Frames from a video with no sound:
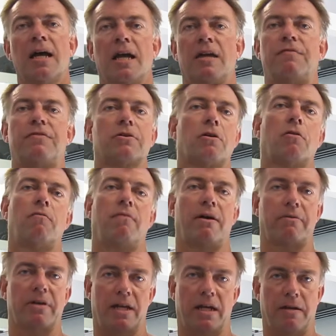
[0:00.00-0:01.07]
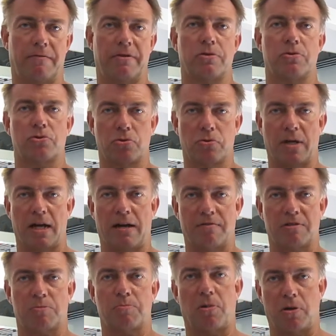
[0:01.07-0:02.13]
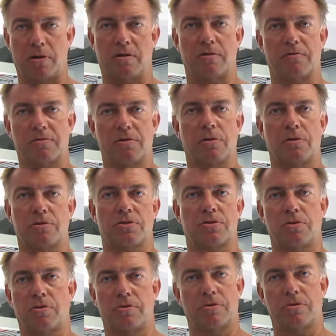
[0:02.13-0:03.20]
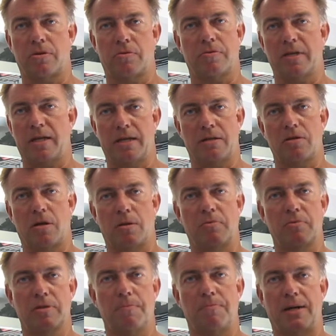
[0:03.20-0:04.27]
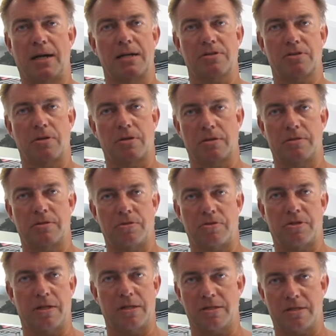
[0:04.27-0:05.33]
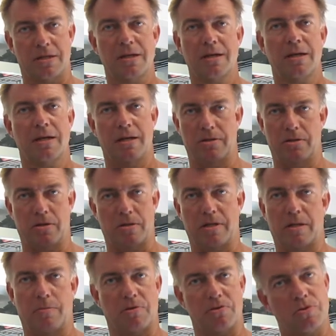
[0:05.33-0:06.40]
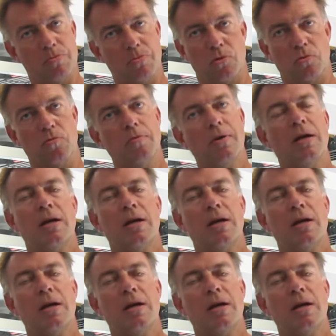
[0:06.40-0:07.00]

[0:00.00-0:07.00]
If you go very heavy, you should have a spotter, of course, so you don't end up with a bar stuck on your chest and not able to move.